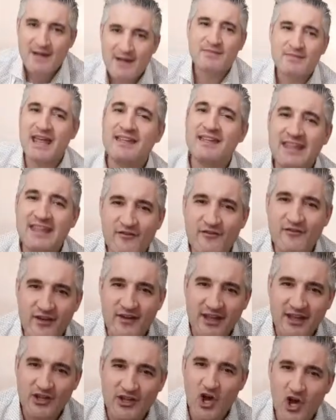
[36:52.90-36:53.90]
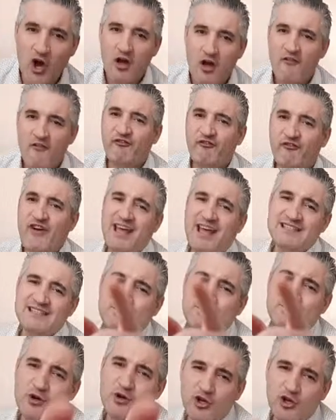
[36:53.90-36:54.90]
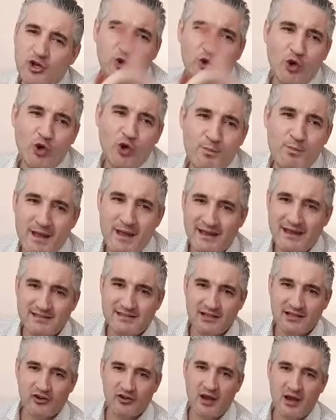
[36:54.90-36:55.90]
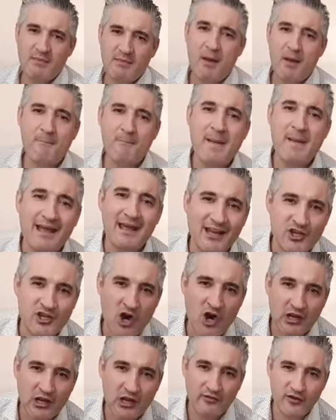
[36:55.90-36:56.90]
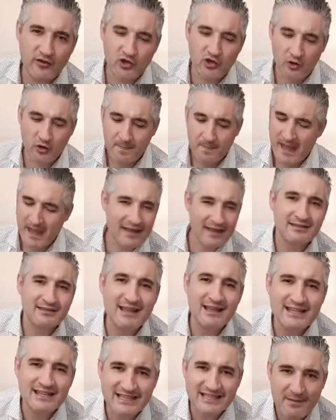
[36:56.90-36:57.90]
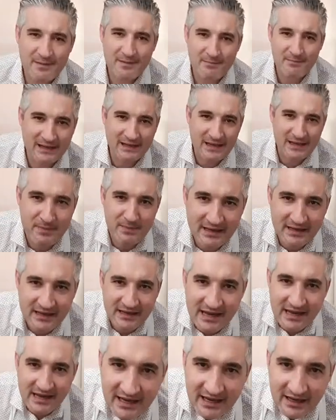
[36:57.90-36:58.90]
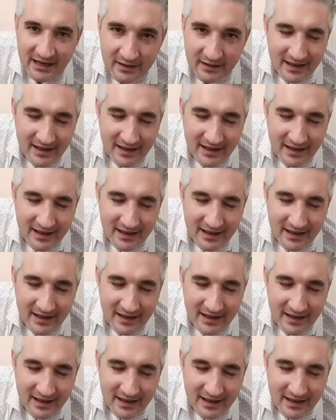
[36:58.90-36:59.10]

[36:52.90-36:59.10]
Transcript: In the video, Facebook, YouTube, Instagram, making gnocchi for you. And this can be the beginning